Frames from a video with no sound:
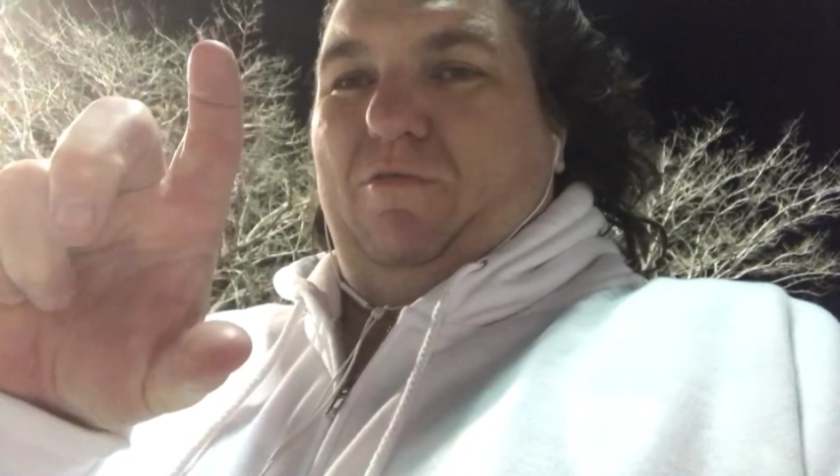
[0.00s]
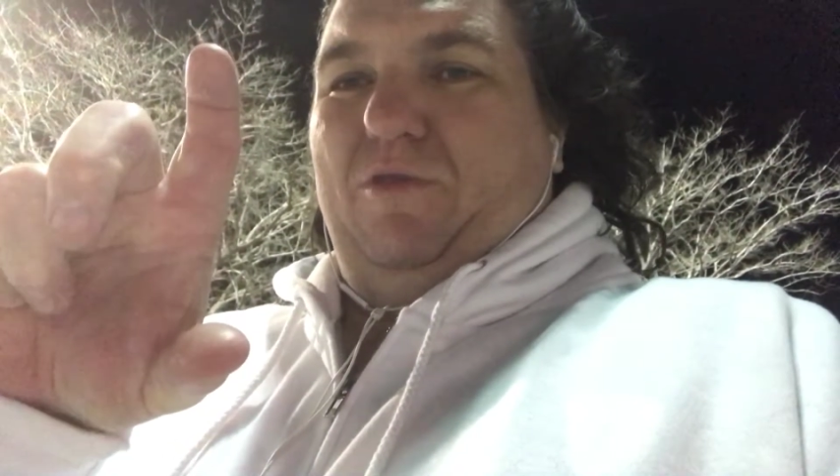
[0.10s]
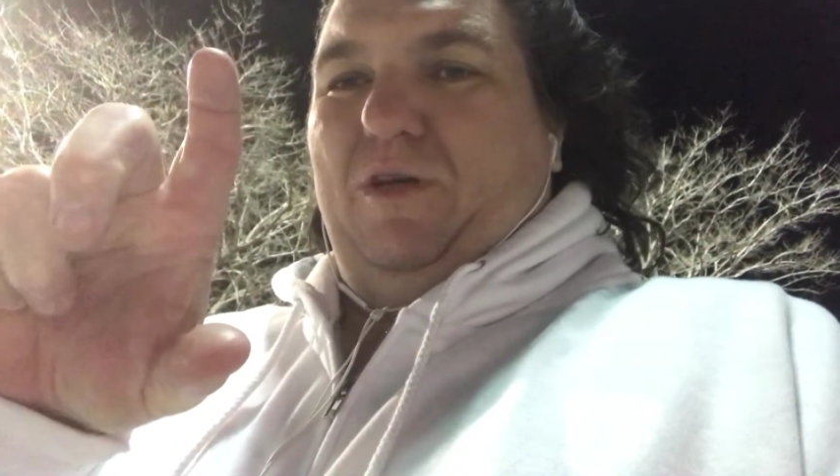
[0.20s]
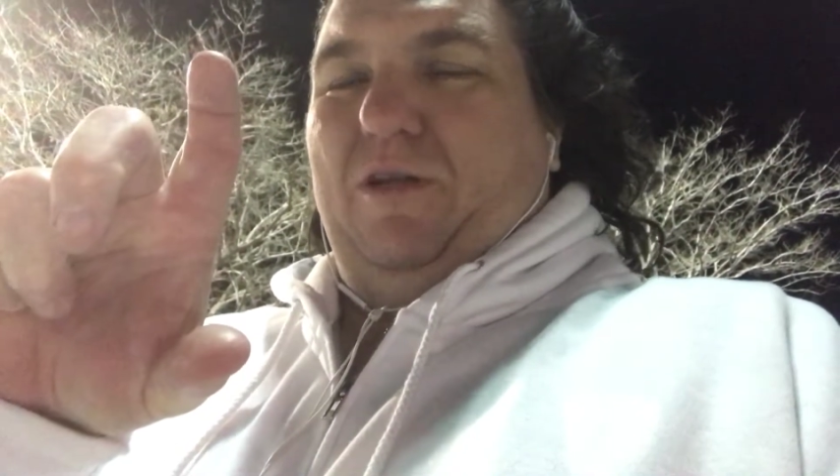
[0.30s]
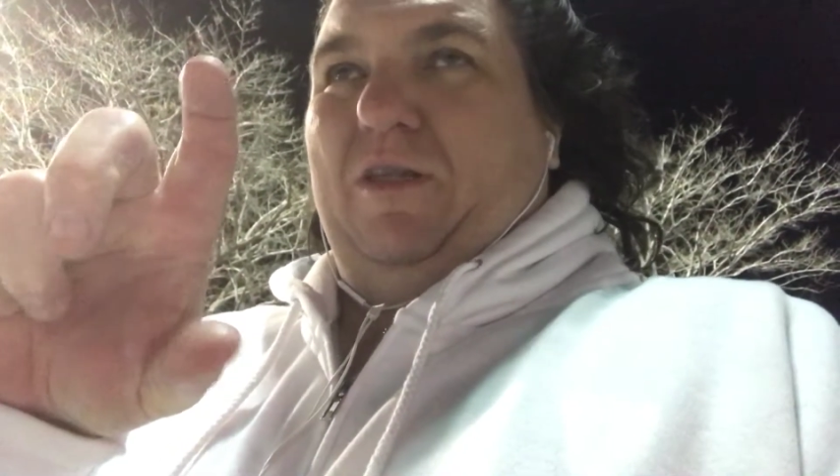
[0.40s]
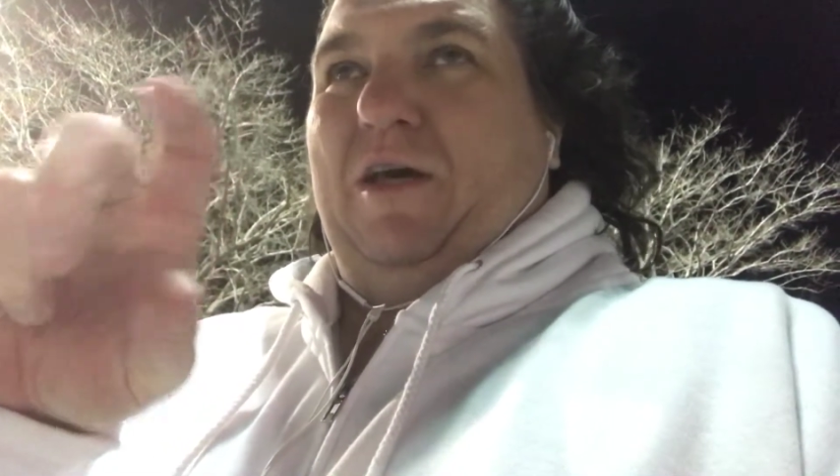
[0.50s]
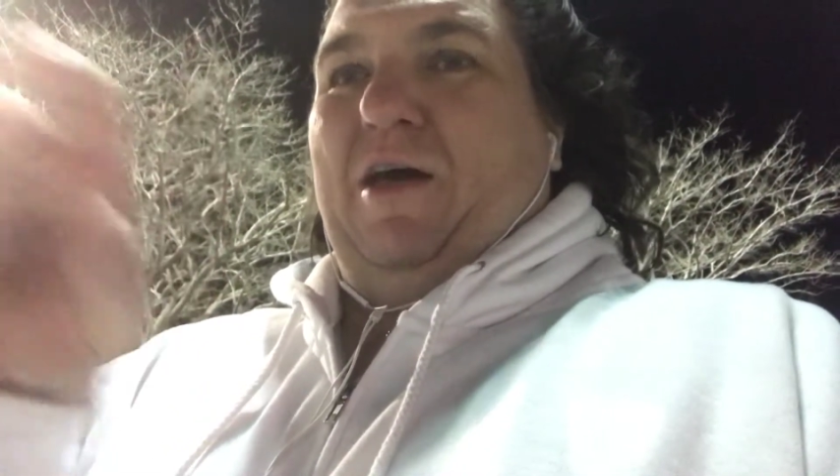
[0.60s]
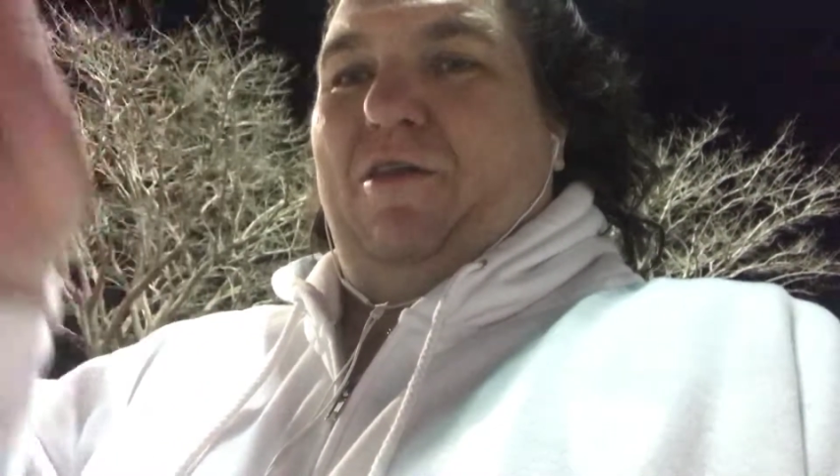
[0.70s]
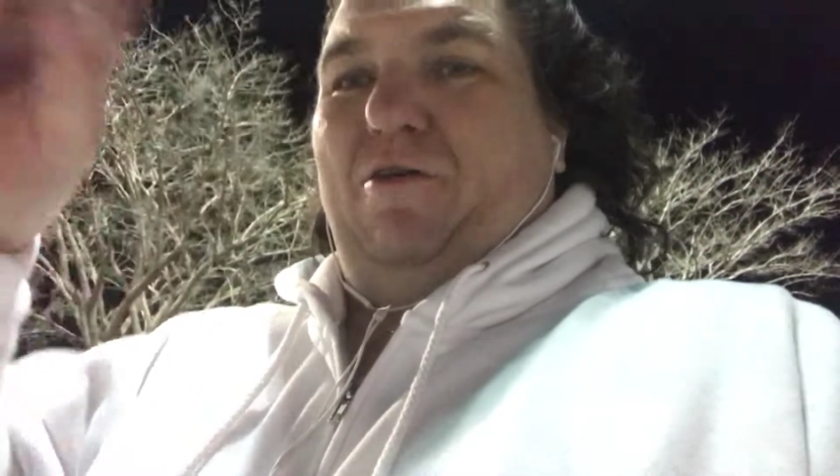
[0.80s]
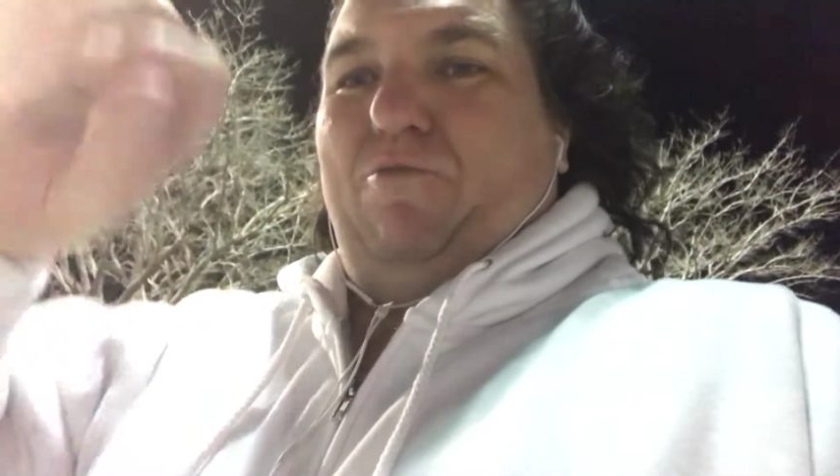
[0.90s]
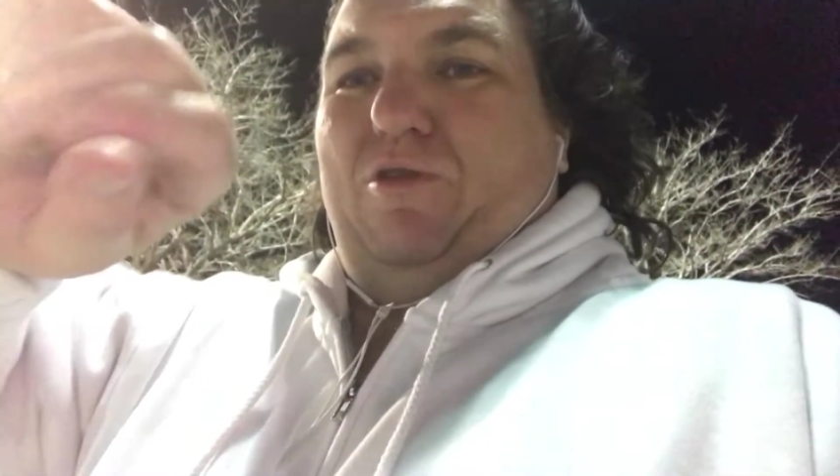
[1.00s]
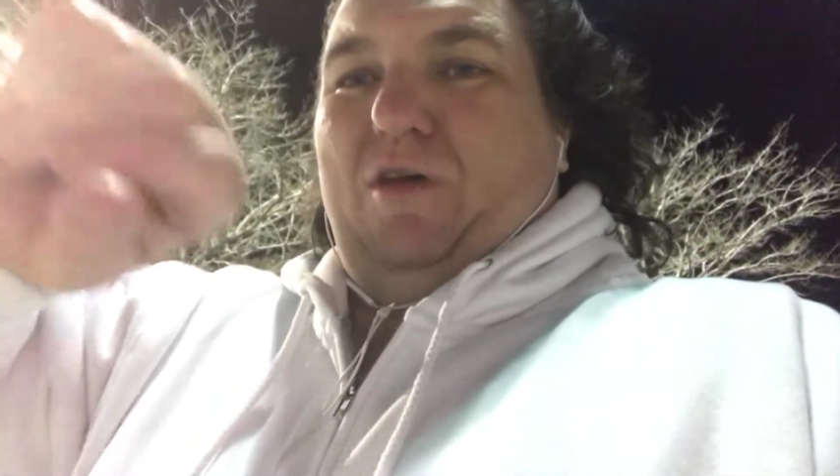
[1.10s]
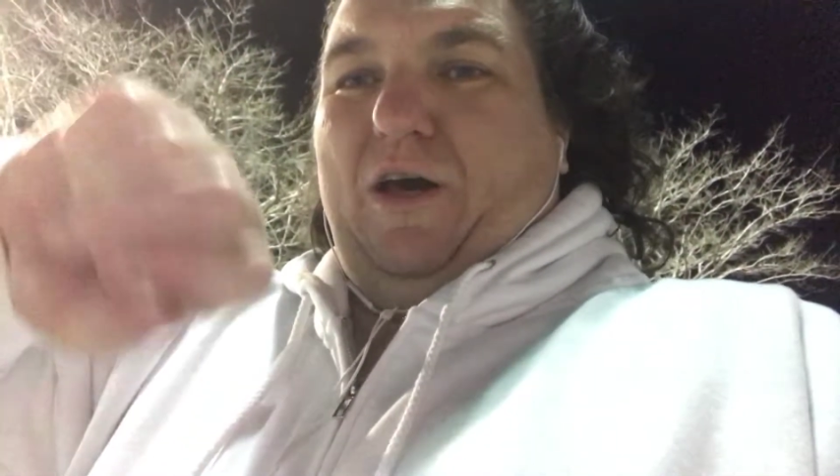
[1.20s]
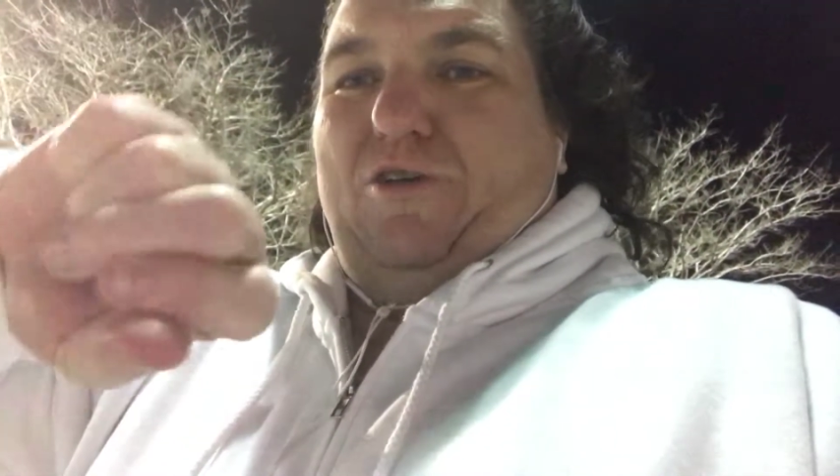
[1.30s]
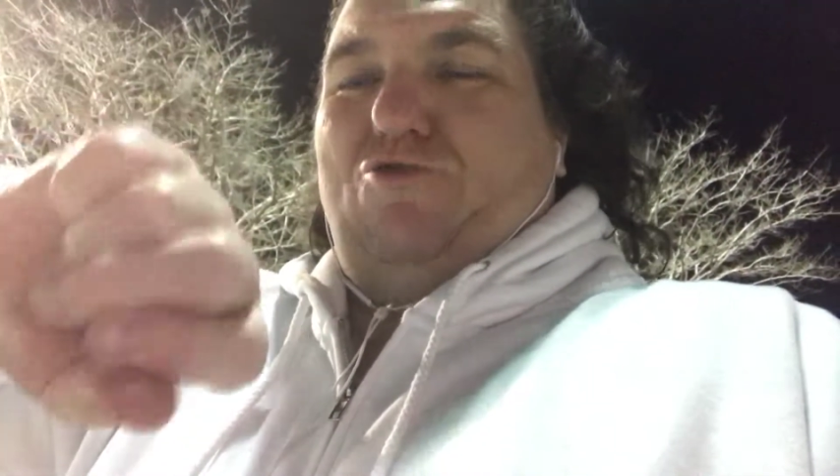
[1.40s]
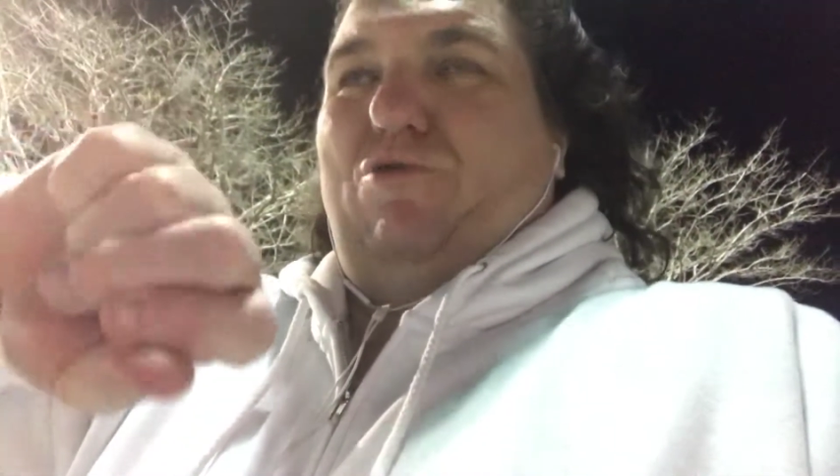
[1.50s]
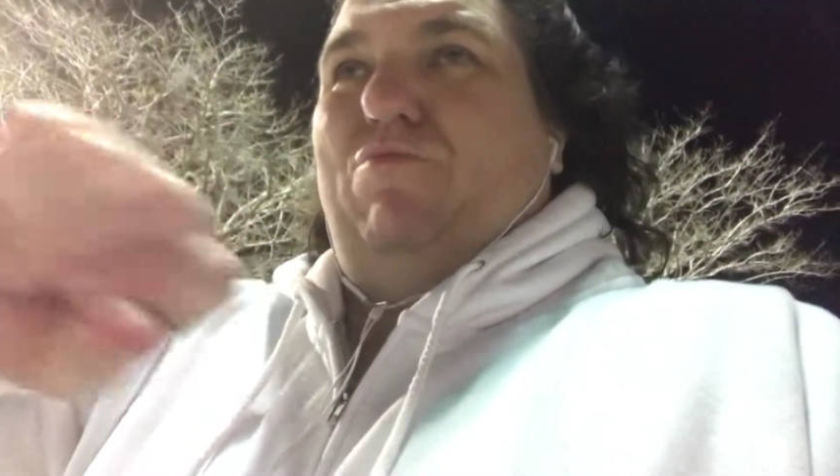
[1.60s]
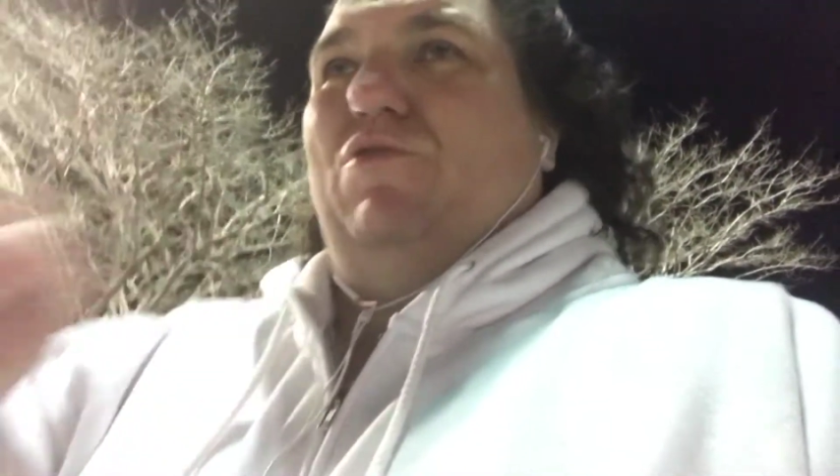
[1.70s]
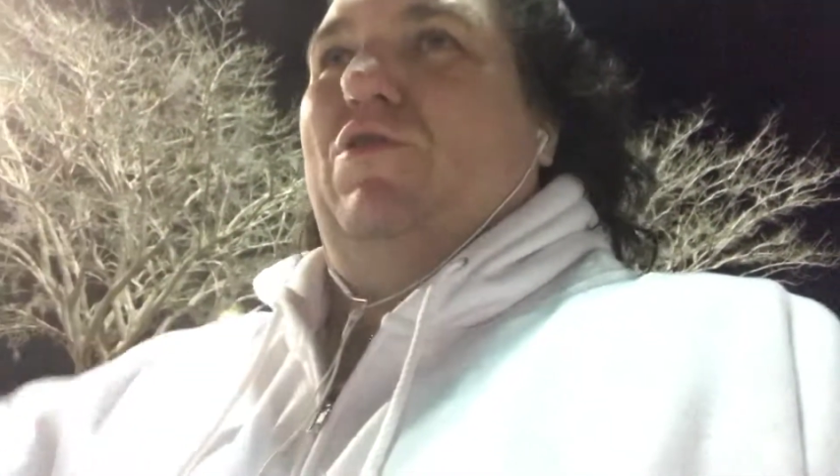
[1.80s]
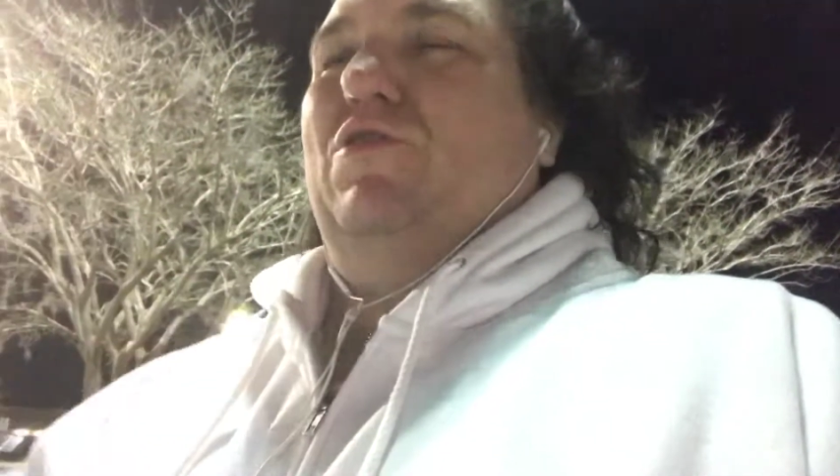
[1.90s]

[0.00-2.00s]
thing like that that you put the ice cream